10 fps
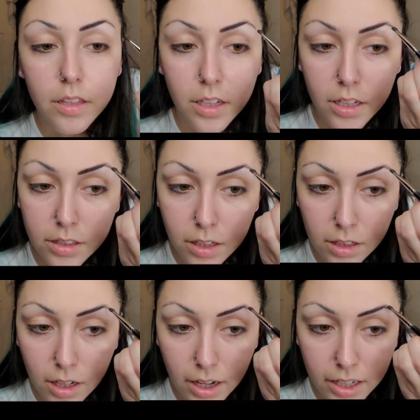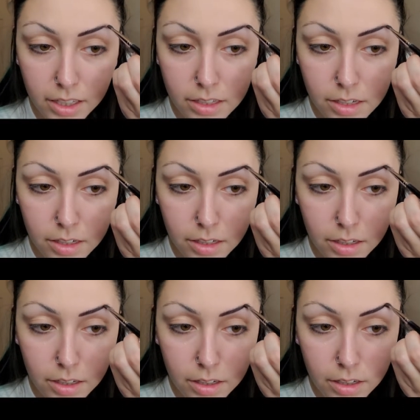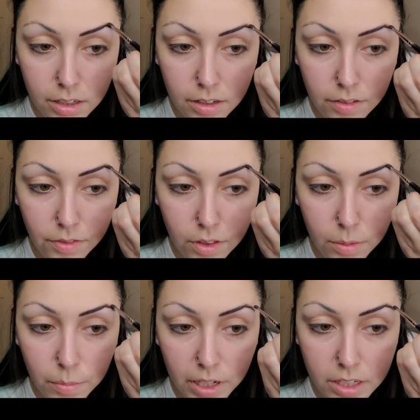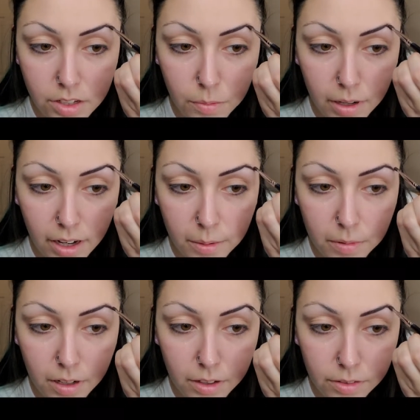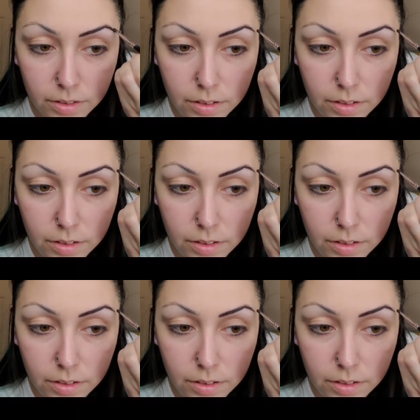in the lines the base of my eyebrow